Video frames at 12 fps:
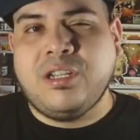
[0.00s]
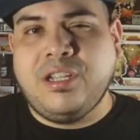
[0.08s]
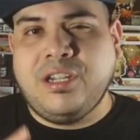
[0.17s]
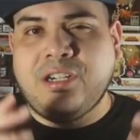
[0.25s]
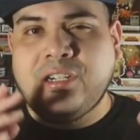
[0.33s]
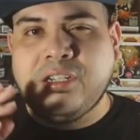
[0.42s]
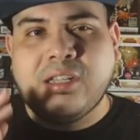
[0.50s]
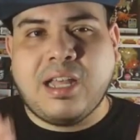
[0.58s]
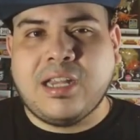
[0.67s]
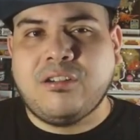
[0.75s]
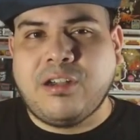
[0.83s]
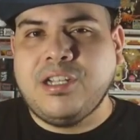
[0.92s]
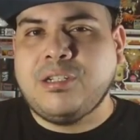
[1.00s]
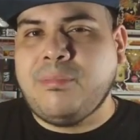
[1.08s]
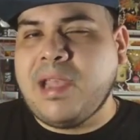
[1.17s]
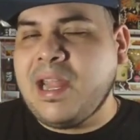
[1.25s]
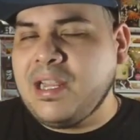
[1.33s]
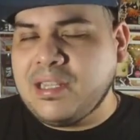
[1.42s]
here, a lot of great
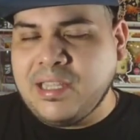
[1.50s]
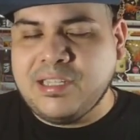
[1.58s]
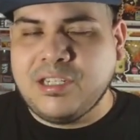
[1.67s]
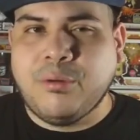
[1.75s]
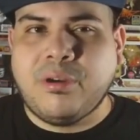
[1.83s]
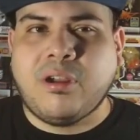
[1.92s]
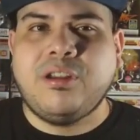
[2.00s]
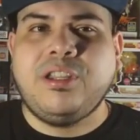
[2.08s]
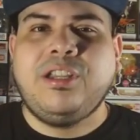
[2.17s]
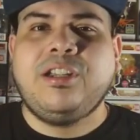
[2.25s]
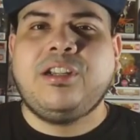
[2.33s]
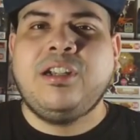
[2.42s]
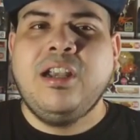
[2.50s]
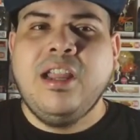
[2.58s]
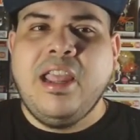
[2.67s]
dramatic things going on here,